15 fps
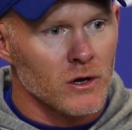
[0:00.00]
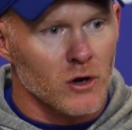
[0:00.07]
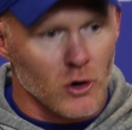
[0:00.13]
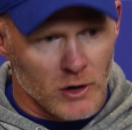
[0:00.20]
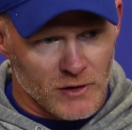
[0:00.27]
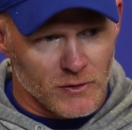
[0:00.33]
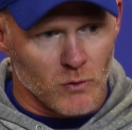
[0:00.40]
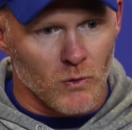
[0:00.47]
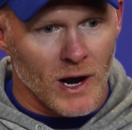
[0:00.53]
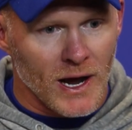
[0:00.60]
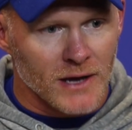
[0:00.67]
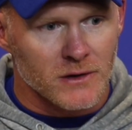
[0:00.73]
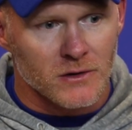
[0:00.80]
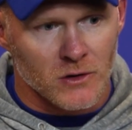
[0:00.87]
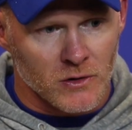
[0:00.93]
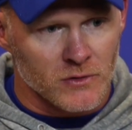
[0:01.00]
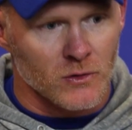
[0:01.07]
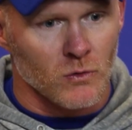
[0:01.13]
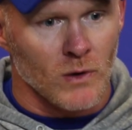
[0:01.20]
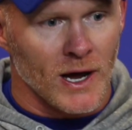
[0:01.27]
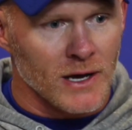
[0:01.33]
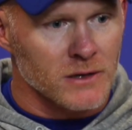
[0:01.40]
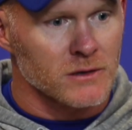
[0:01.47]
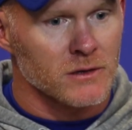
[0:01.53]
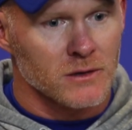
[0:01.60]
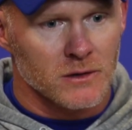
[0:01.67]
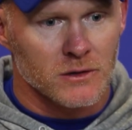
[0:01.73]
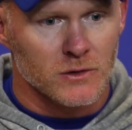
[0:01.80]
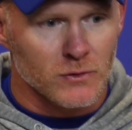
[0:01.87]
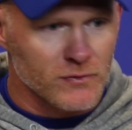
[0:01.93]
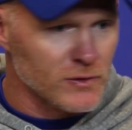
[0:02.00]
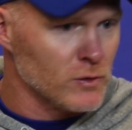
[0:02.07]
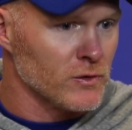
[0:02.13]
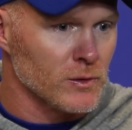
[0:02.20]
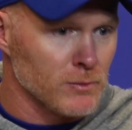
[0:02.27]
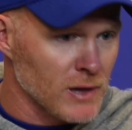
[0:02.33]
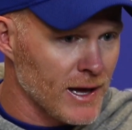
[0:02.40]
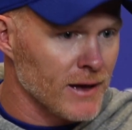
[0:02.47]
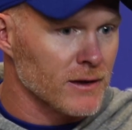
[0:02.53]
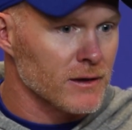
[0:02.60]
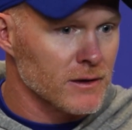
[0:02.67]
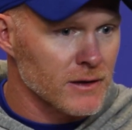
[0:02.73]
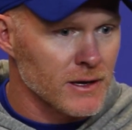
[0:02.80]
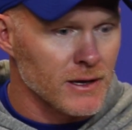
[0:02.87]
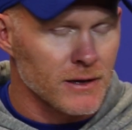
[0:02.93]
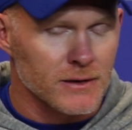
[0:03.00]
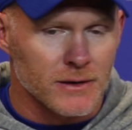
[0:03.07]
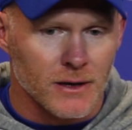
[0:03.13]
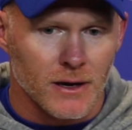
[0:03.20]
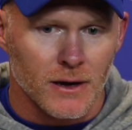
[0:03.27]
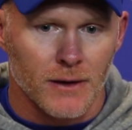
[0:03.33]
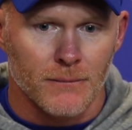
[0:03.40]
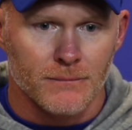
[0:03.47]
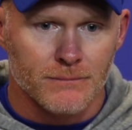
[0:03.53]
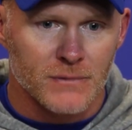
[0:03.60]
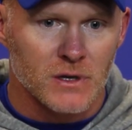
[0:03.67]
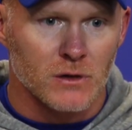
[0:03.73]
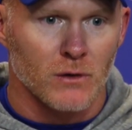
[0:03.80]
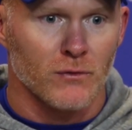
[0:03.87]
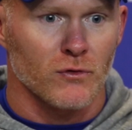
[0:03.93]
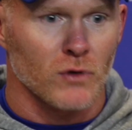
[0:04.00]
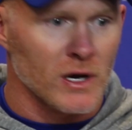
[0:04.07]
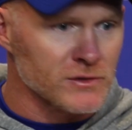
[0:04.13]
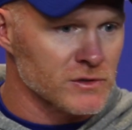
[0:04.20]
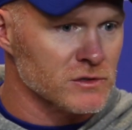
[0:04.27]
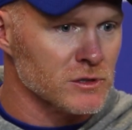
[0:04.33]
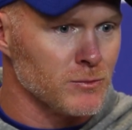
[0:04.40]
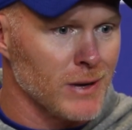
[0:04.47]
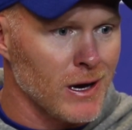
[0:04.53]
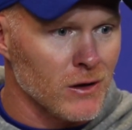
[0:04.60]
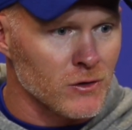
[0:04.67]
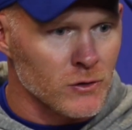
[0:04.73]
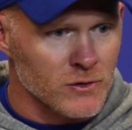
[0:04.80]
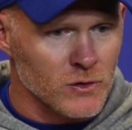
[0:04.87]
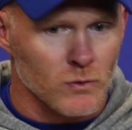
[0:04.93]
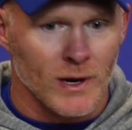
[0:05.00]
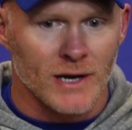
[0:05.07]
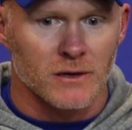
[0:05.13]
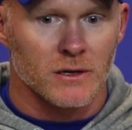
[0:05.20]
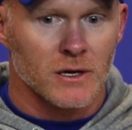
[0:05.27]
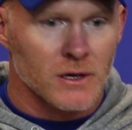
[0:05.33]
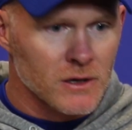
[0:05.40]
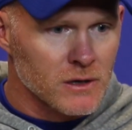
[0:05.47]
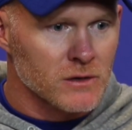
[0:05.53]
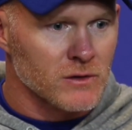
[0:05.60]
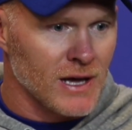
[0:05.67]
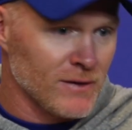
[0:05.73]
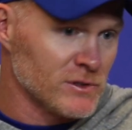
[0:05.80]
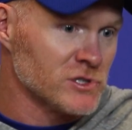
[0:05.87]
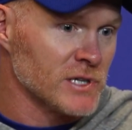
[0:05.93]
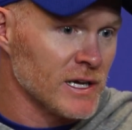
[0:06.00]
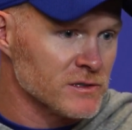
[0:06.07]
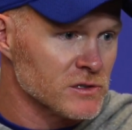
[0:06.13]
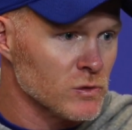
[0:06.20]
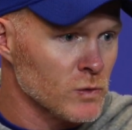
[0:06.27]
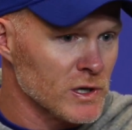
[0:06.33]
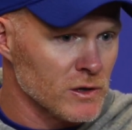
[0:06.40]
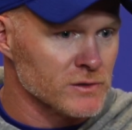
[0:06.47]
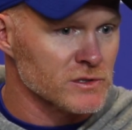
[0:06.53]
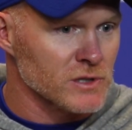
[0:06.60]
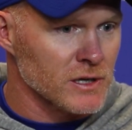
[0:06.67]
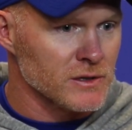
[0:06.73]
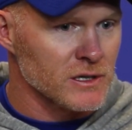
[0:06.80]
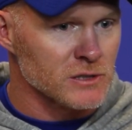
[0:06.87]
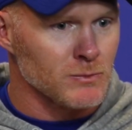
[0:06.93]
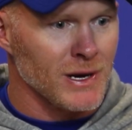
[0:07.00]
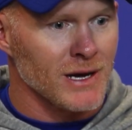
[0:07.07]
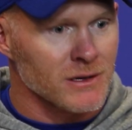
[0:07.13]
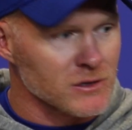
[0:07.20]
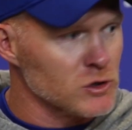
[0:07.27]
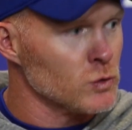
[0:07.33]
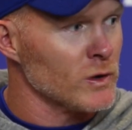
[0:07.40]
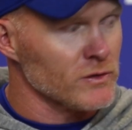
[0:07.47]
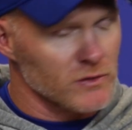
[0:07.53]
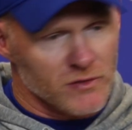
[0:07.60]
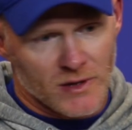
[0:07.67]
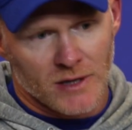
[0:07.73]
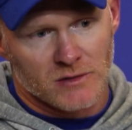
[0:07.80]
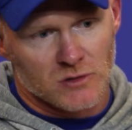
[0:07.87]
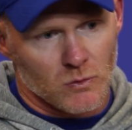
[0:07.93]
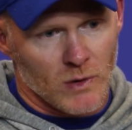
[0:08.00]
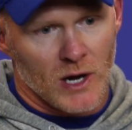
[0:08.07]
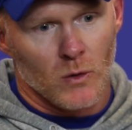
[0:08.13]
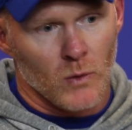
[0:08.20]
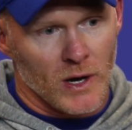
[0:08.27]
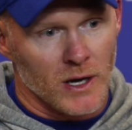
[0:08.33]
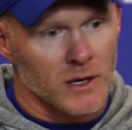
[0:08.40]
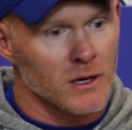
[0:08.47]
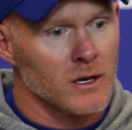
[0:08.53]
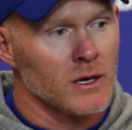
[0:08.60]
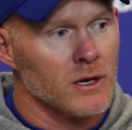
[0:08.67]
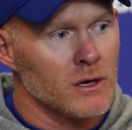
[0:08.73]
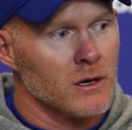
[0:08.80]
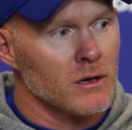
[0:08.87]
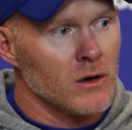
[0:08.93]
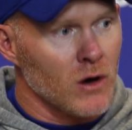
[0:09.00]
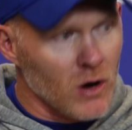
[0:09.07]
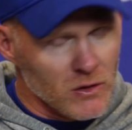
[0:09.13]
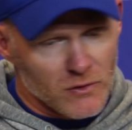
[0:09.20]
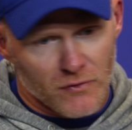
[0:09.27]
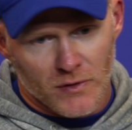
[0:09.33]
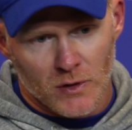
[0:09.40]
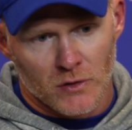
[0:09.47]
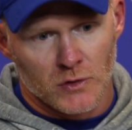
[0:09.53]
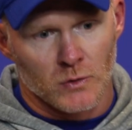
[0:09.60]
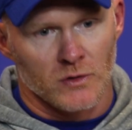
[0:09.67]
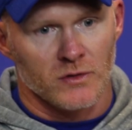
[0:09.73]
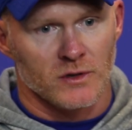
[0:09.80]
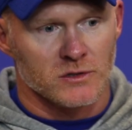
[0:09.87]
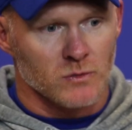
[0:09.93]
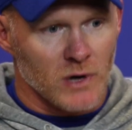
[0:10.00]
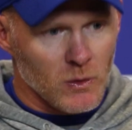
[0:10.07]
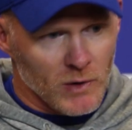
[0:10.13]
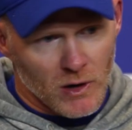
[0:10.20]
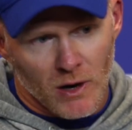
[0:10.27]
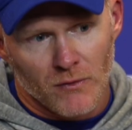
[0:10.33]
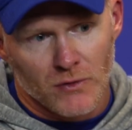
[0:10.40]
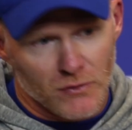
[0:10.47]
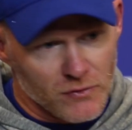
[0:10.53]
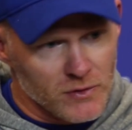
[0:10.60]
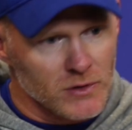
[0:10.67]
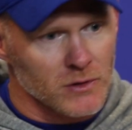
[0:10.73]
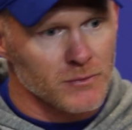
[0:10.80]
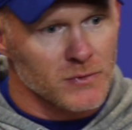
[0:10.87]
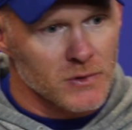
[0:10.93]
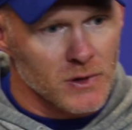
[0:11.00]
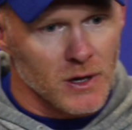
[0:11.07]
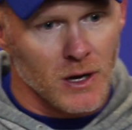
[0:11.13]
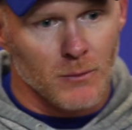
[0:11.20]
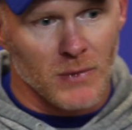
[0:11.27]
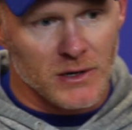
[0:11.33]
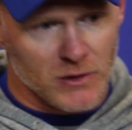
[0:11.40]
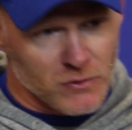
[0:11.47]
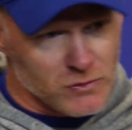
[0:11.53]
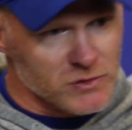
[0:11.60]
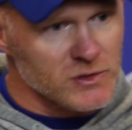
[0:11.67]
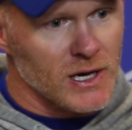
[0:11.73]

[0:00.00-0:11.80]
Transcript: earning the right, earning the right. You fill in the blank, and um, you know, for us, it's about earning the right to have a chance to win on Sundays by doing things the right way on the field, doing things the right way off the field, uh, Monday through